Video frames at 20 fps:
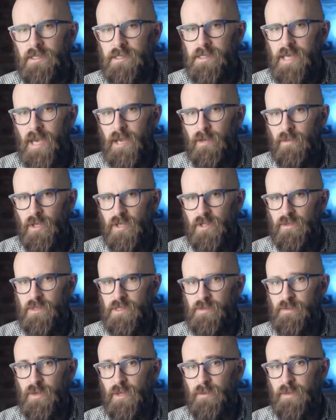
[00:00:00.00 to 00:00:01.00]
scale model
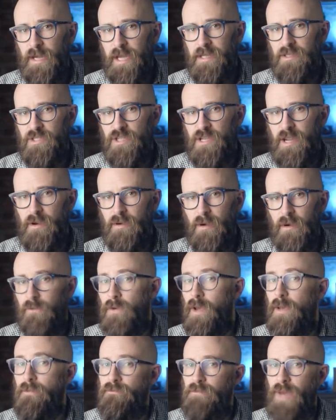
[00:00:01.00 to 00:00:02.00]
was built by engineering
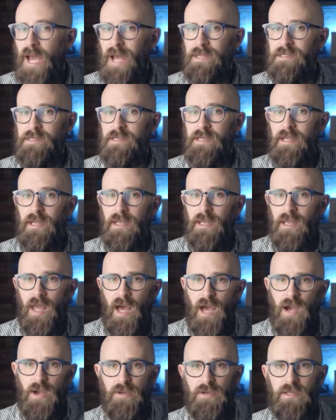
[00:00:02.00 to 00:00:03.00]
firm
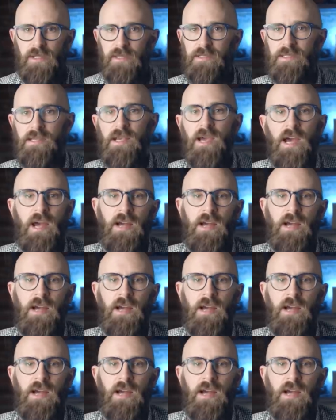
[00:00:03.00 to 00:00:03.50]
Bassett-Lowke, and